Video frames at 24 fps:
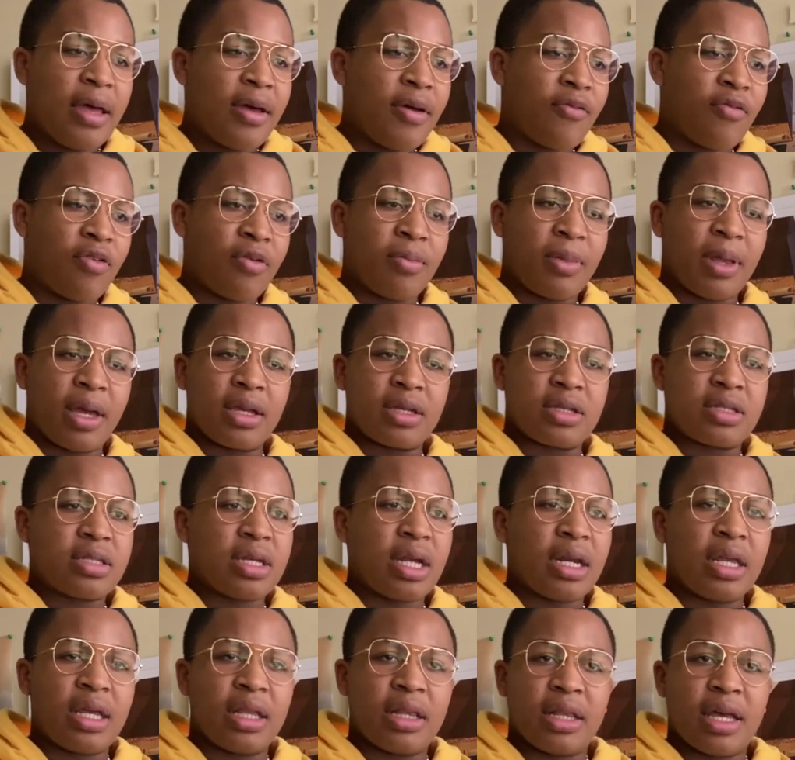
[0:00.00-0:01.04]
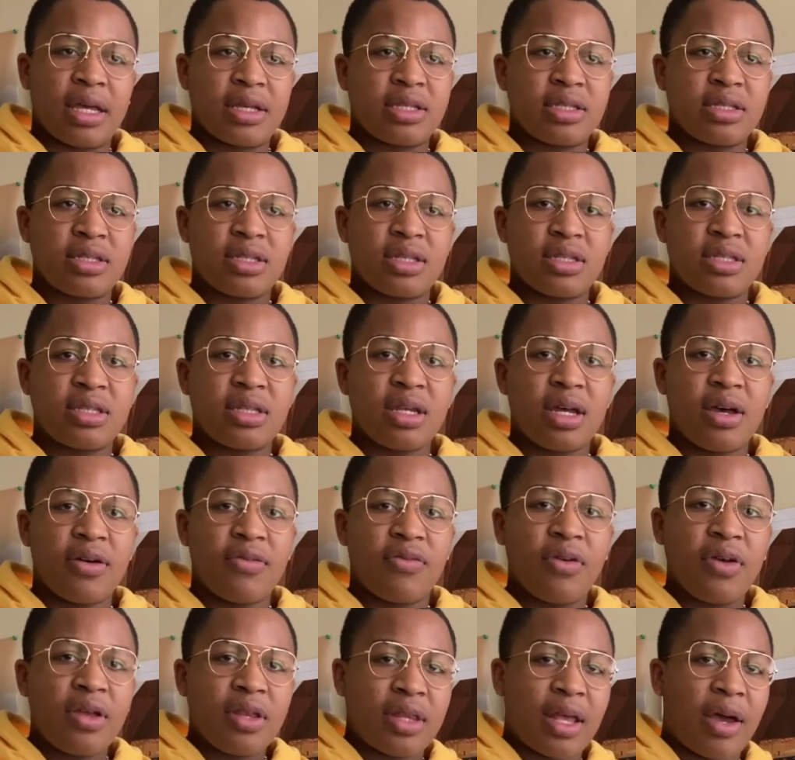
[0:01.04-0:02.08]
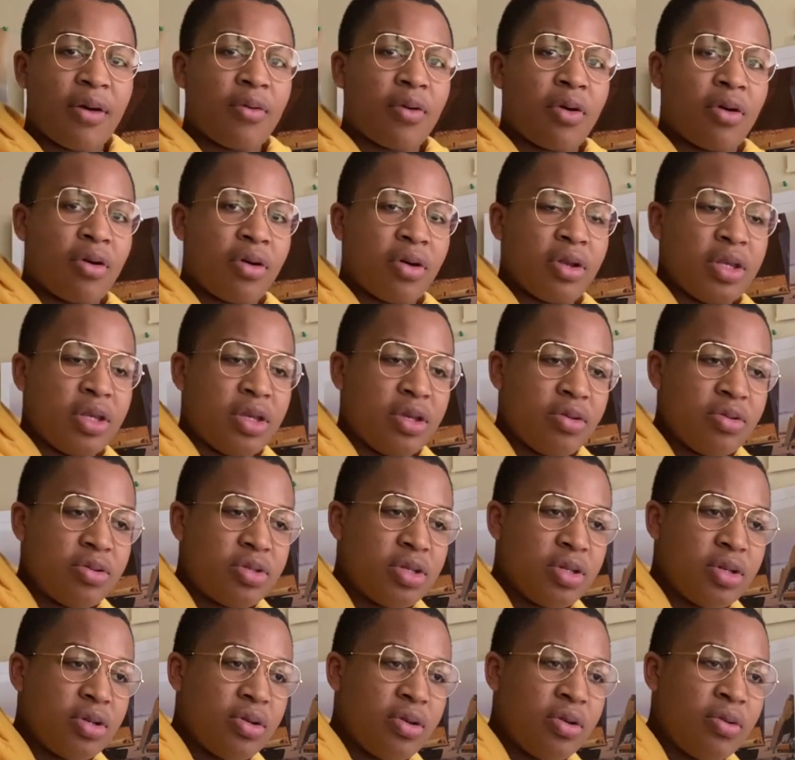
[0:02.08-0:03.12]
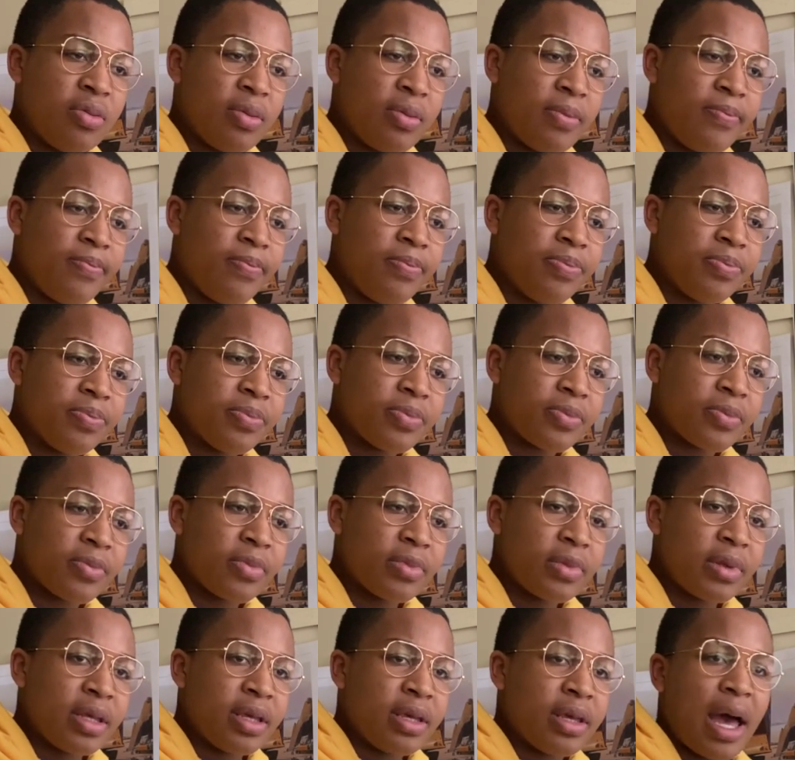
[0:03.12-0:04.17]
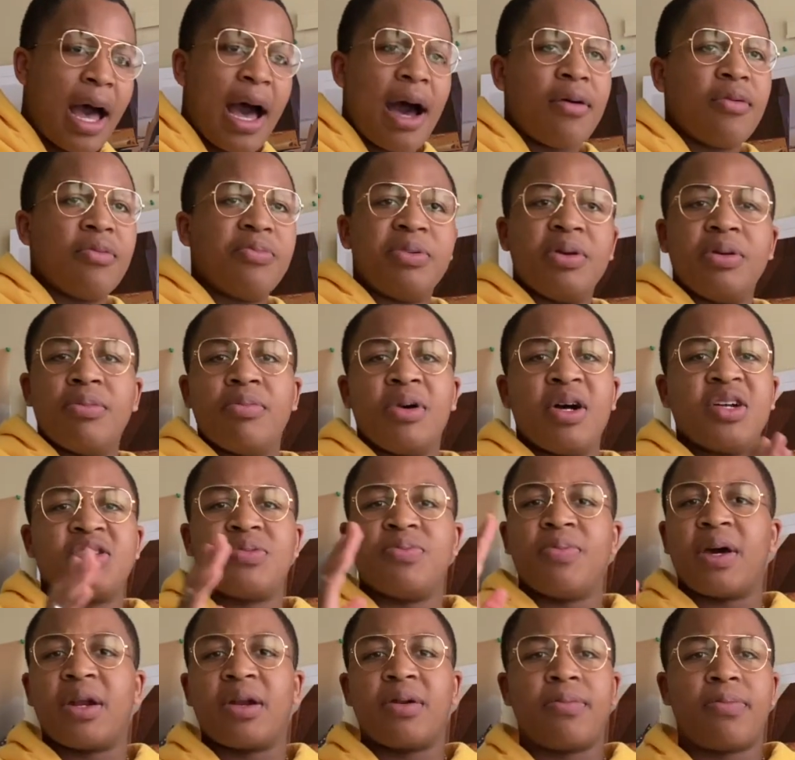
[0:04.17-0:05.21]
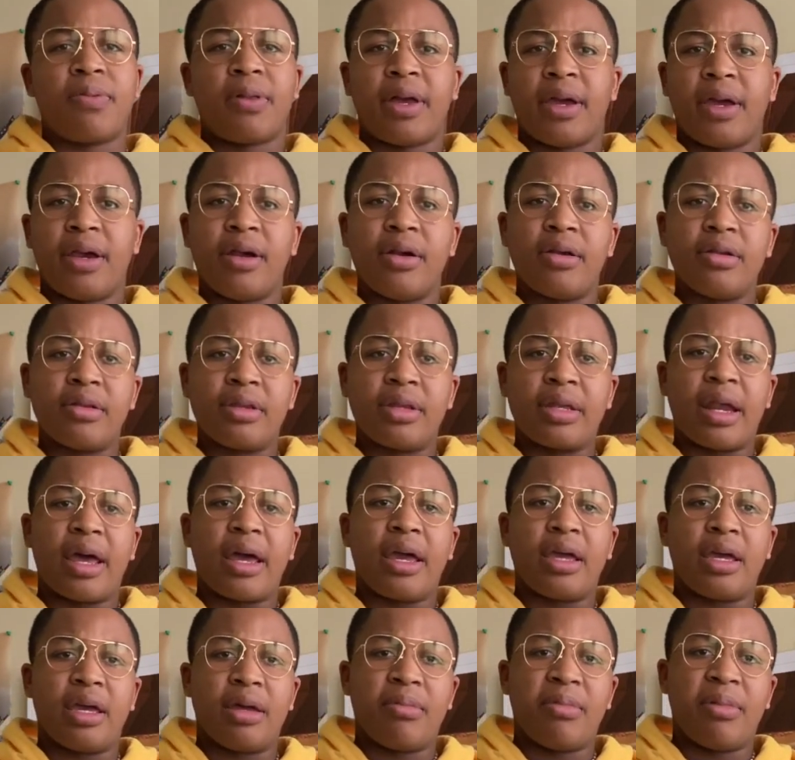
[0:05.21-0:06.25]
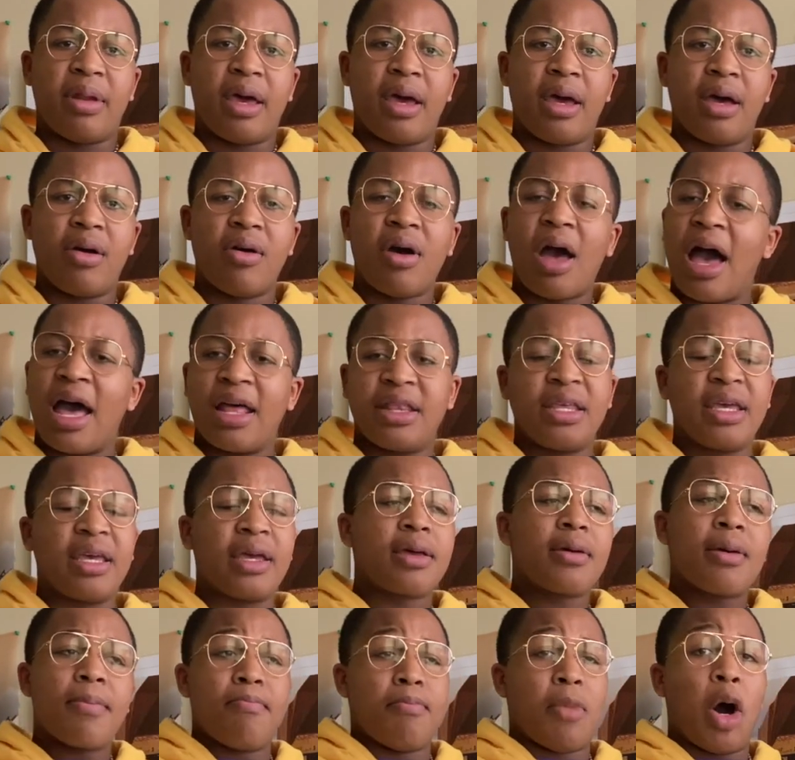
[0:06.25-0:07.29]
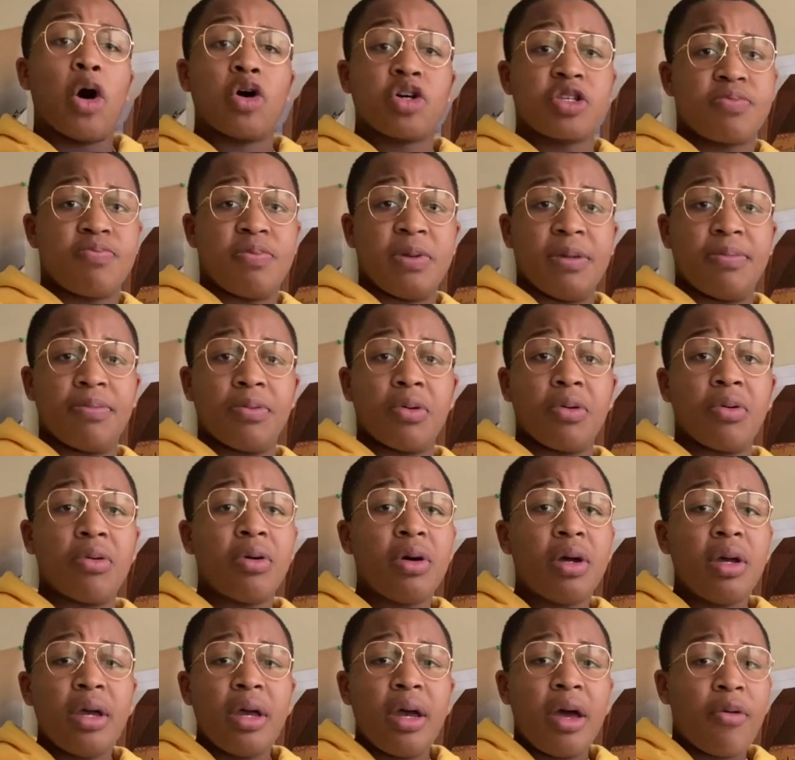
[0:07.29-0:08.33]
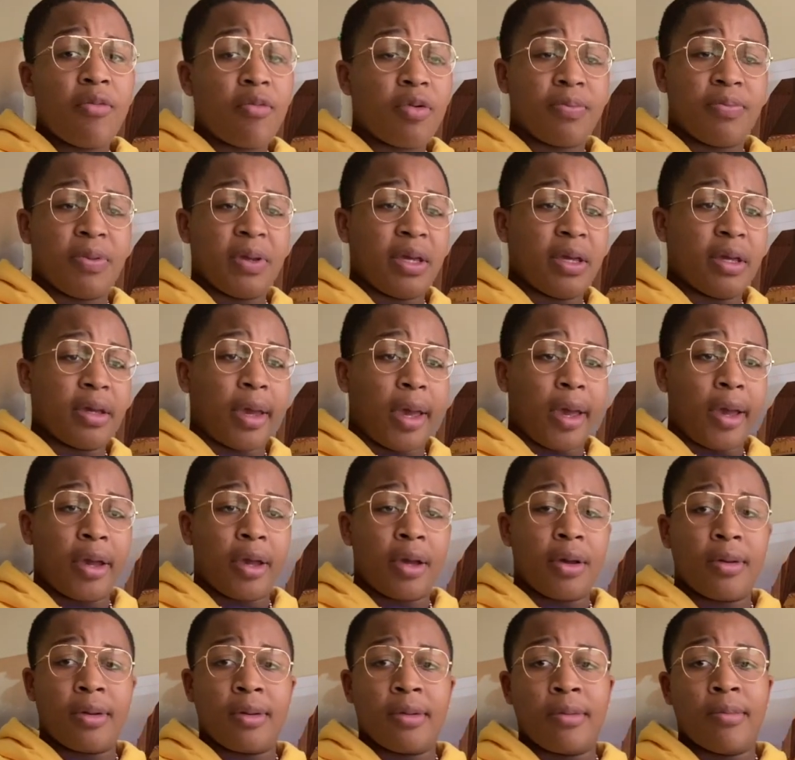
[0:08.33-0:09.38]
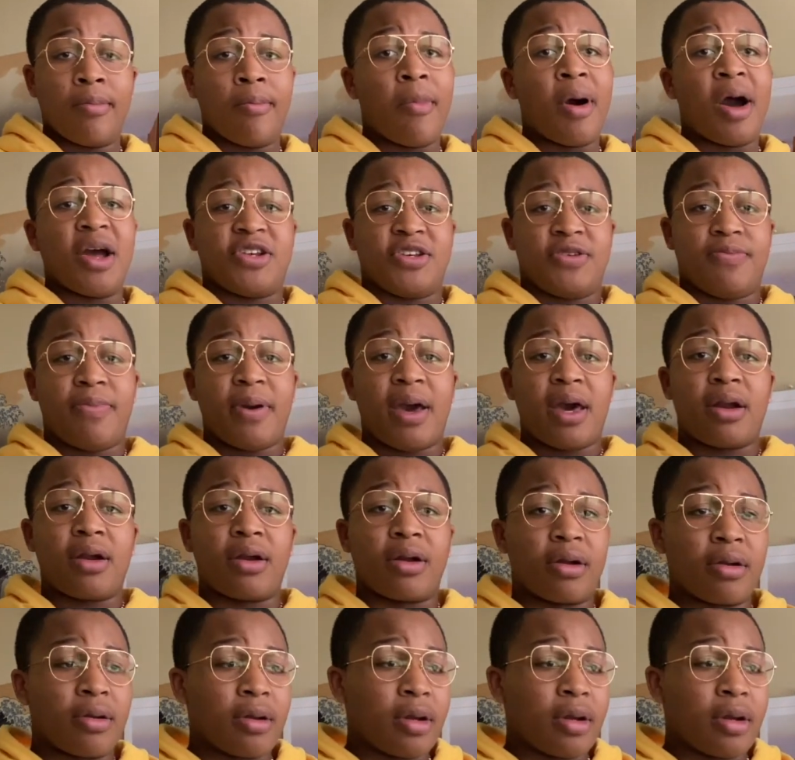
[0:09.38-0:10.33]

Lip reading: from like studying lessons and stuff that were on YouTube, I would be a much better player than I am now. I think most people would be much better.